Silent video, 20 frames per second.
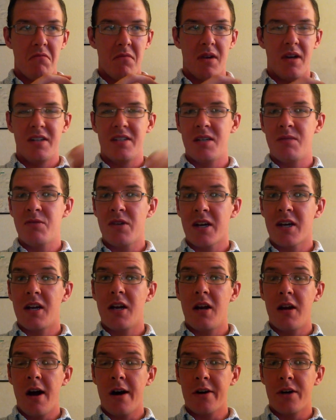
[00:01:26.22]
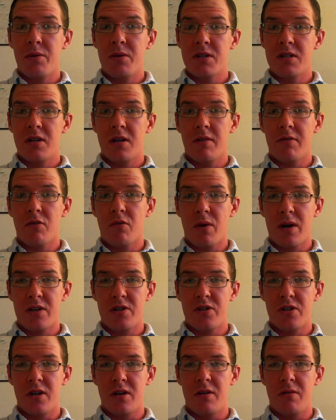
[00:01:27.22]
It seems like an innocuous enough
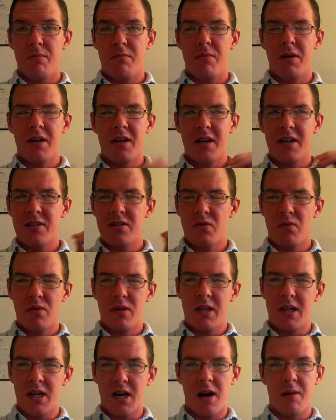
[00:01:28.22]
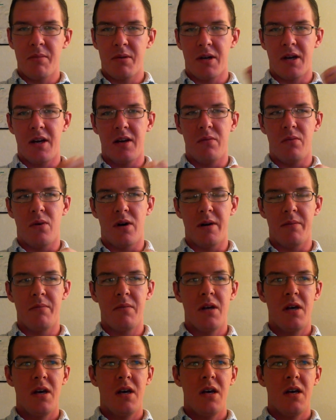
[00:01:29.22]
question, but it's a really complicated one
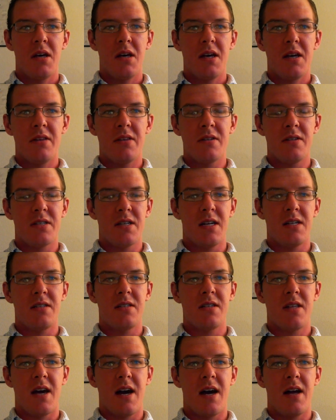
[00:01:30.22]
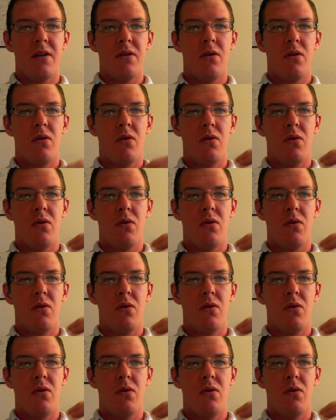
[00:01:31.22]
in the sense that